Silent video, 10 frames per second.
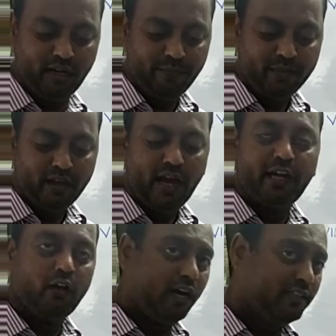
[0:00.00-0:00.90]
uh,
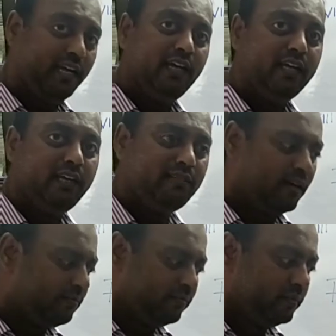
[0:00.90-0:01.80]
and not the
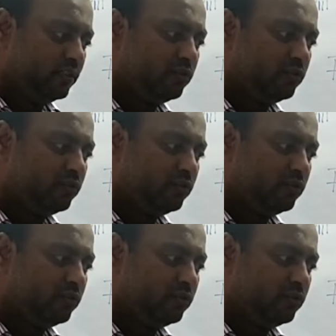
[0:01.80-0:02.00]
Nizam.